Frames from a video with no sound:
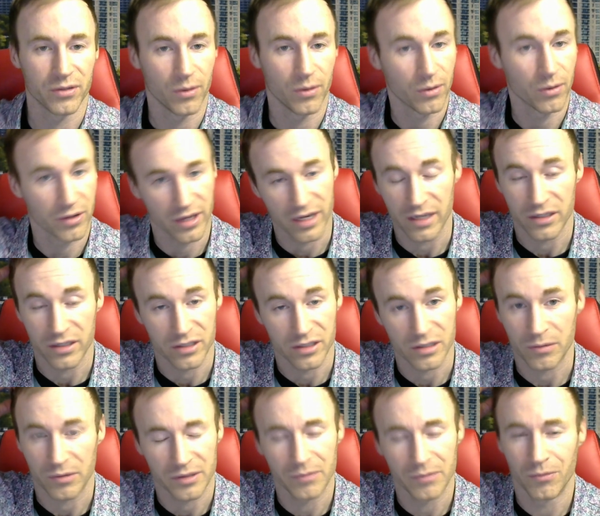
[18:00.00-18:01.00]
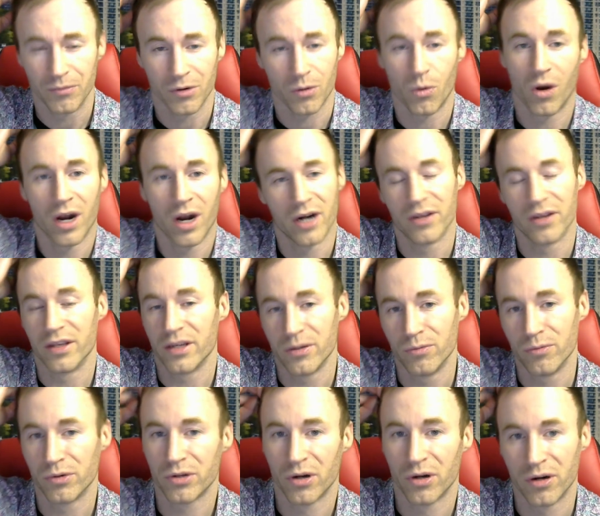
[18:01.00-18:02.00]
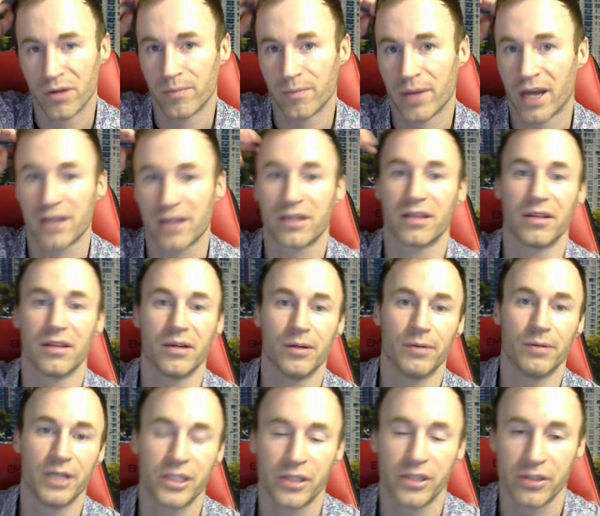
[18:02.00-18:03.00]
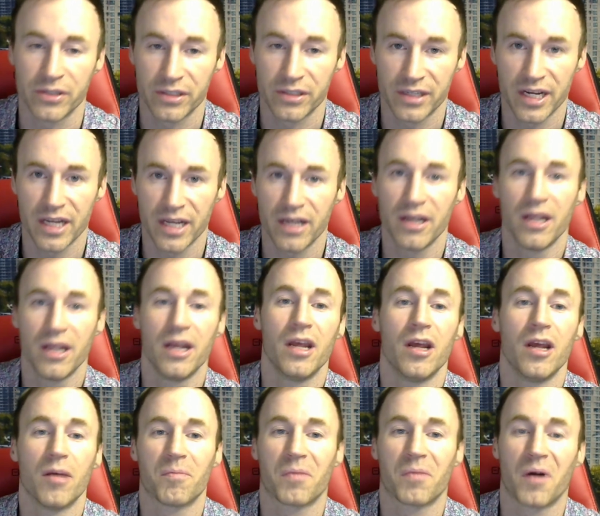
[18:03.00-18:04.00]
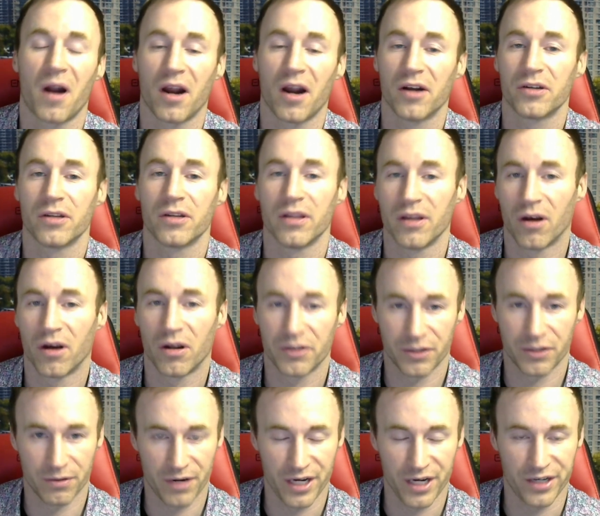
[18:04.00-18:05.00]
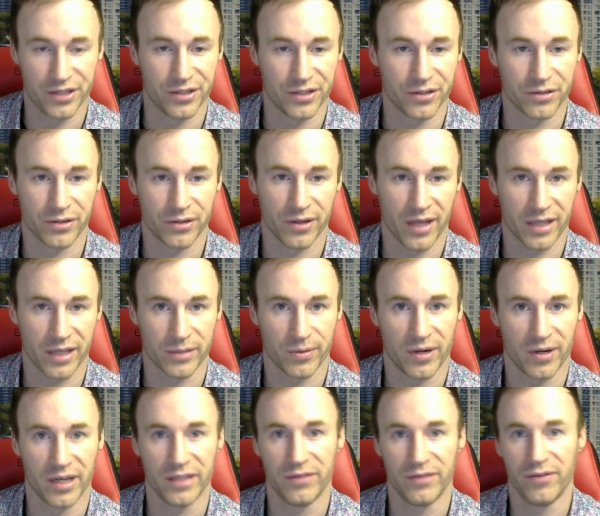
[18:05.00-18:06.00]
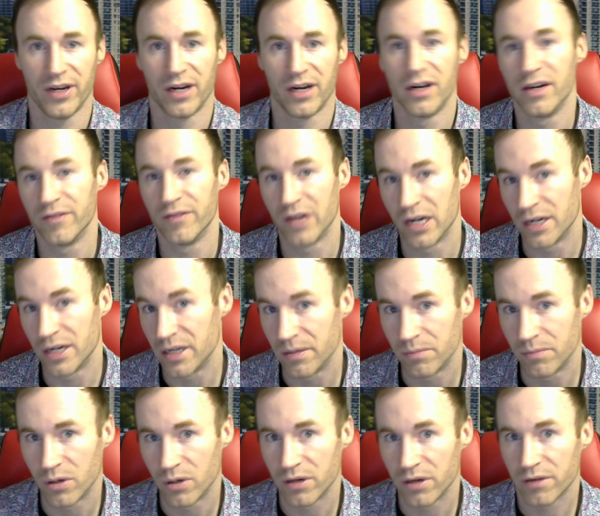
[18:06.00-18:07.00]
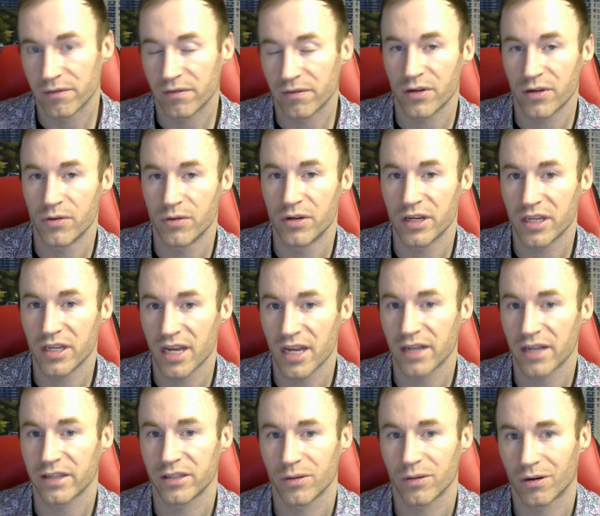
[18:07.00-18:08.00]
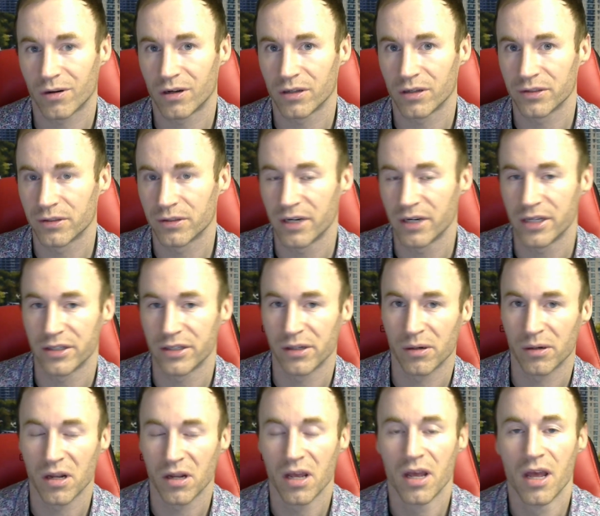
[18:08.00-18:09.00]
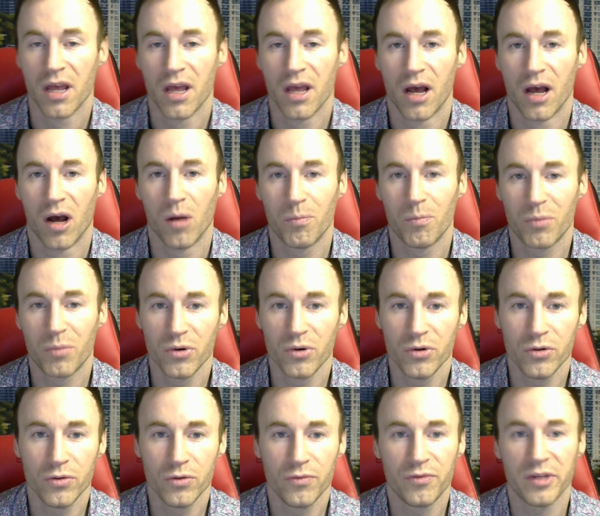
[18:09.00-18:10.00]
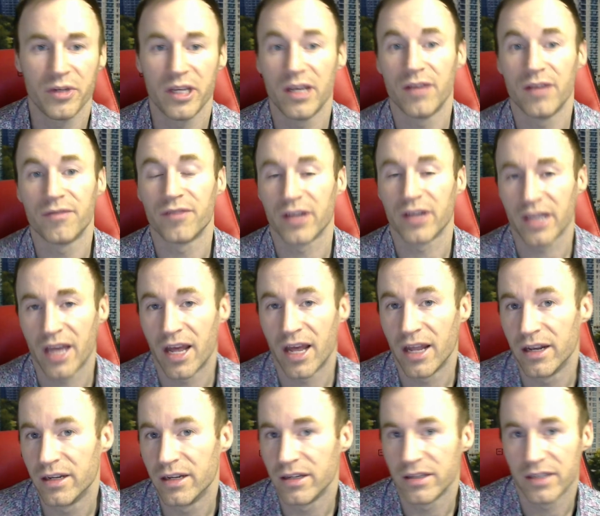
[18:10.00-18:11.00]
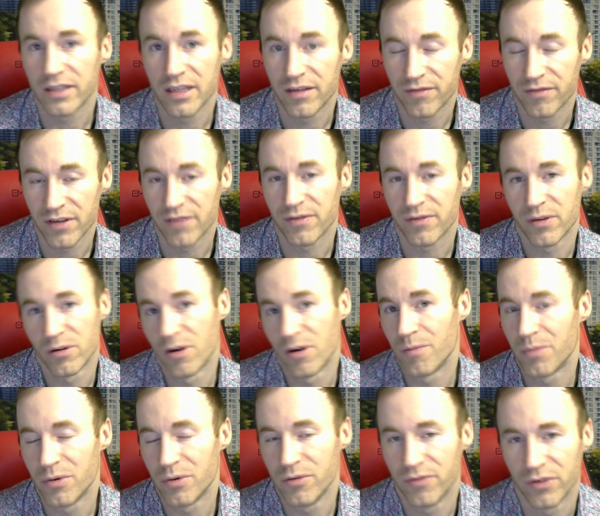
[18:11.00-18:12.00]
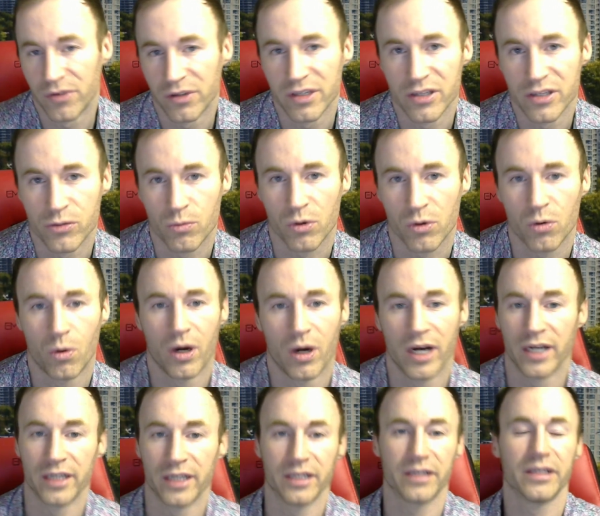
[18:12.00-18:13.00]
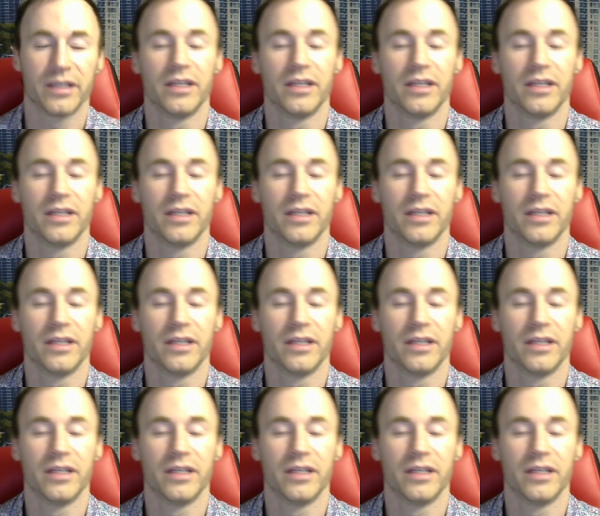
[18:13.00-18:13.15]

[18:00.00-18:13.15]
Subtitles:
or they can just require that you return it back to the original state prior to the alteration. So that's why it's very, very important for you to get your alteration approved if their approval is required.